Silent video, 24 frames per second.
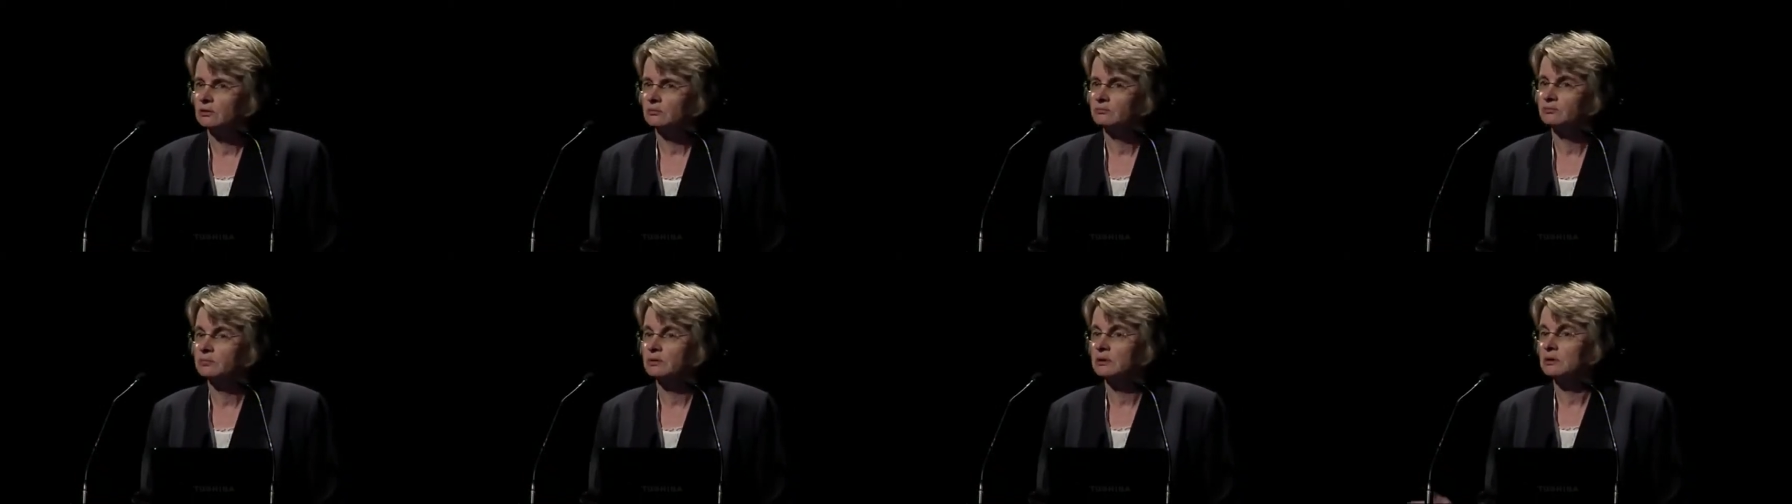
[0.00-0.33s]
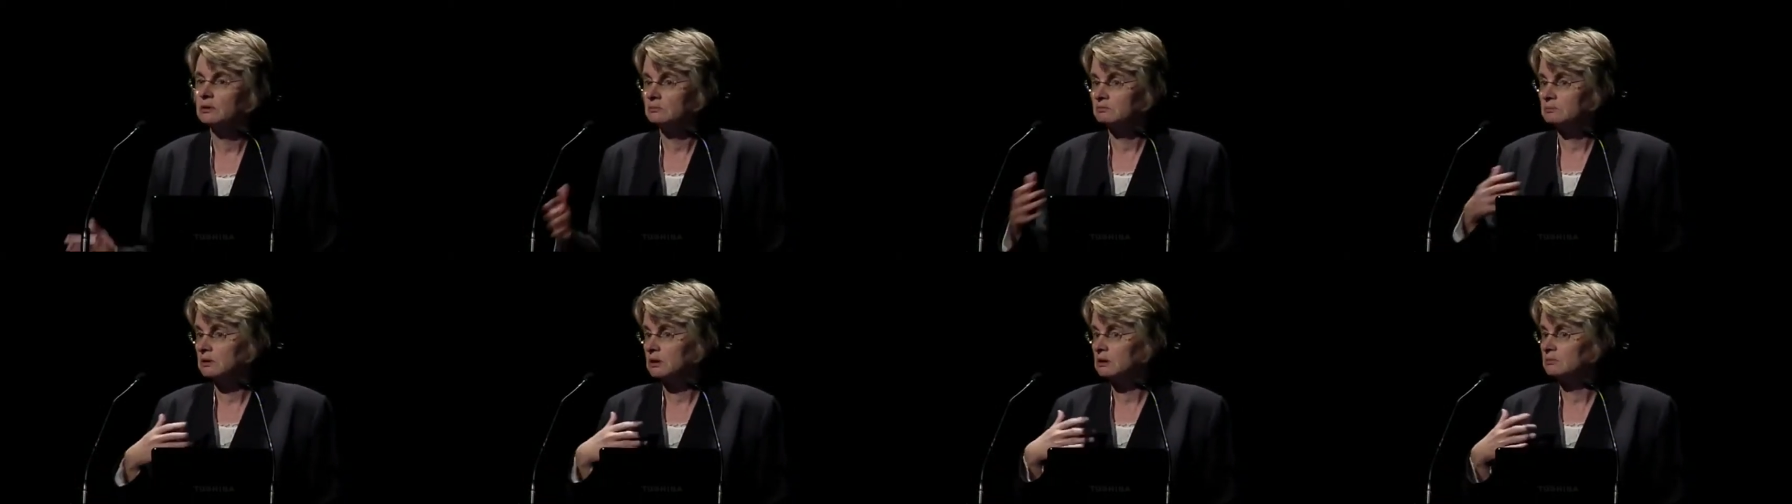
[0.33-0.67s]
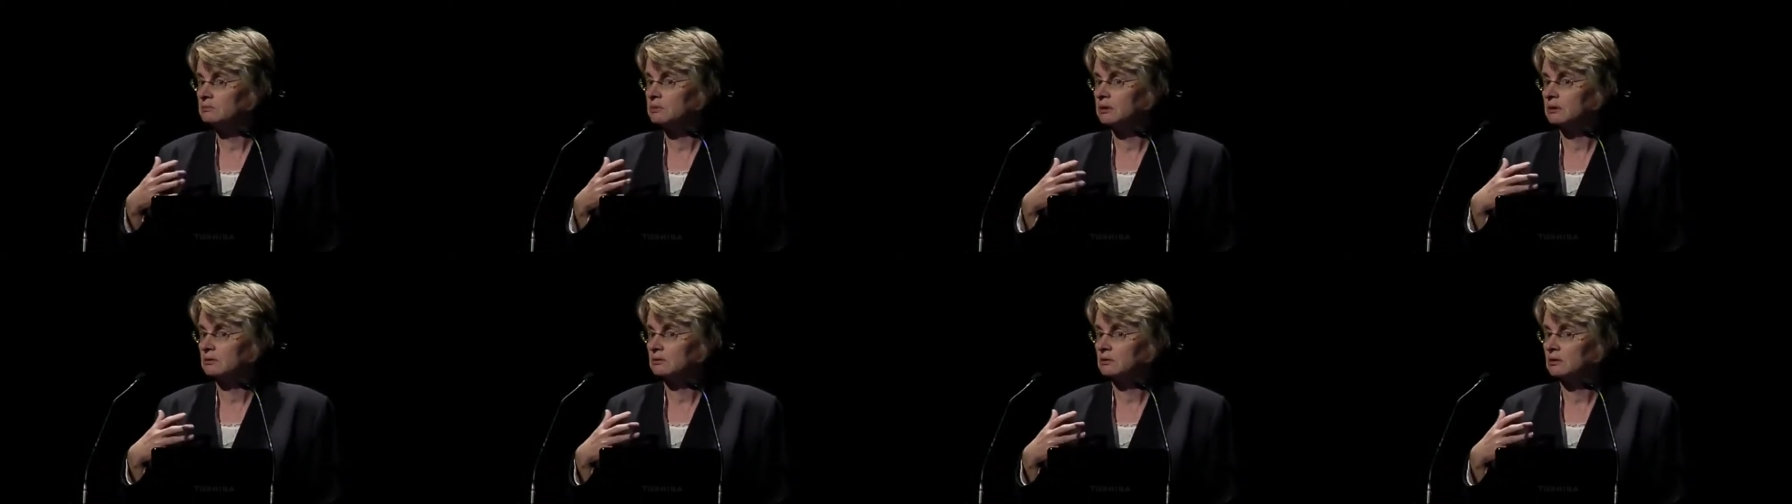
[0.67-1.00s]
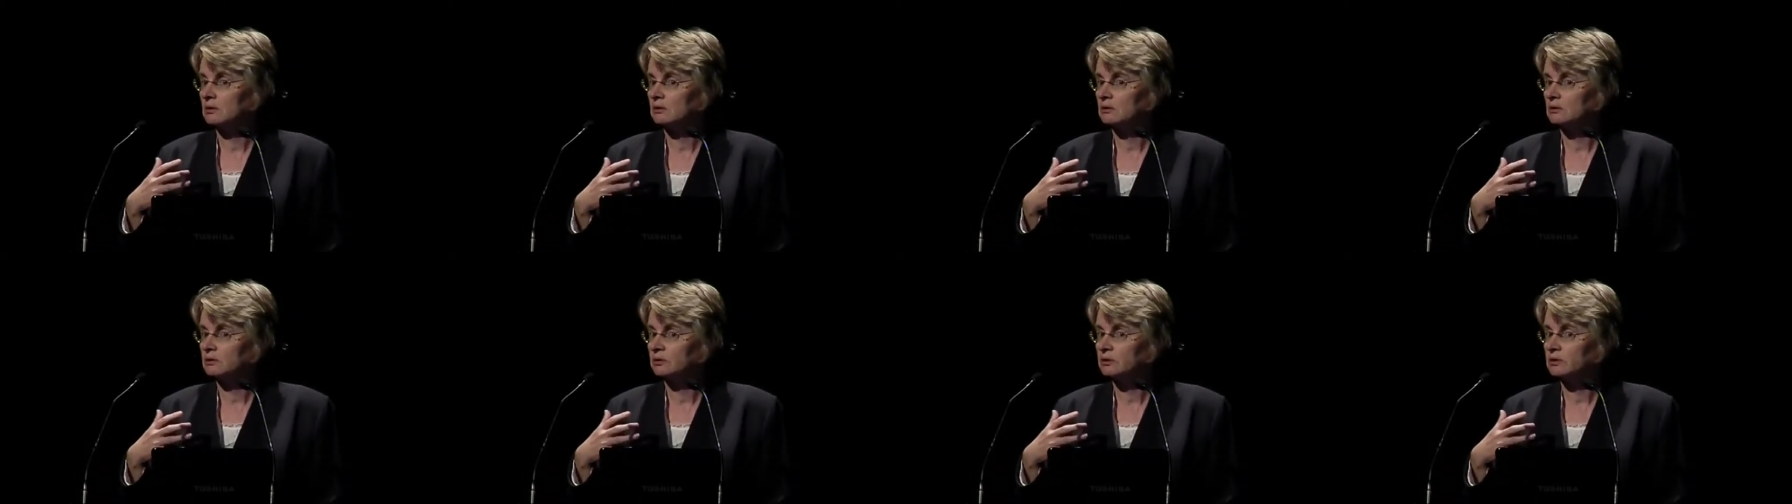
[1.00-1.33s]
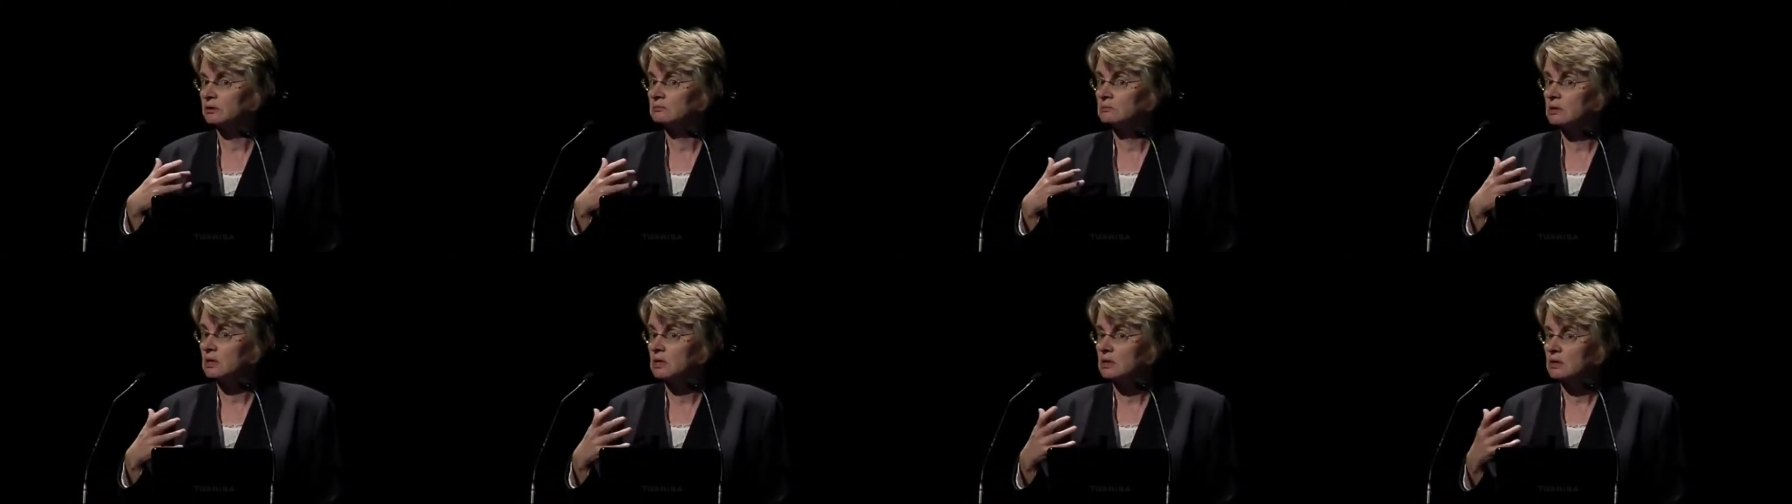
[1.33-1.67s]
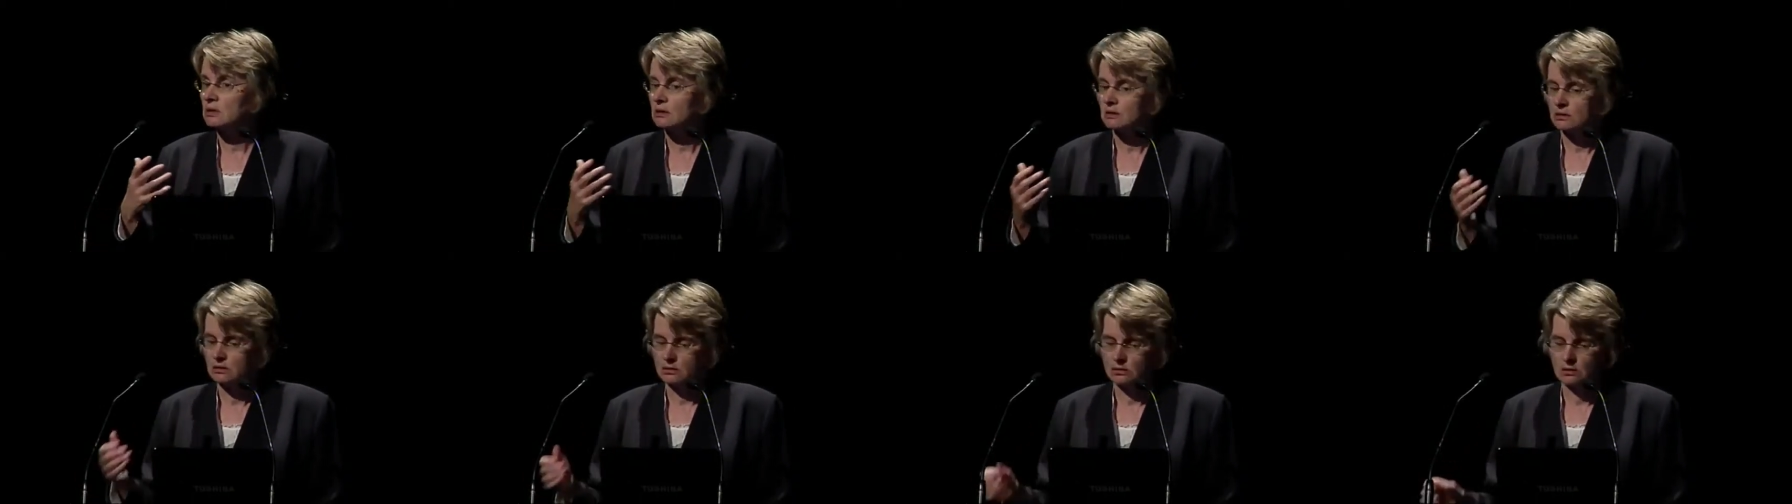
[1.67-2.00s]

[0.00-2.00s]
me, including me,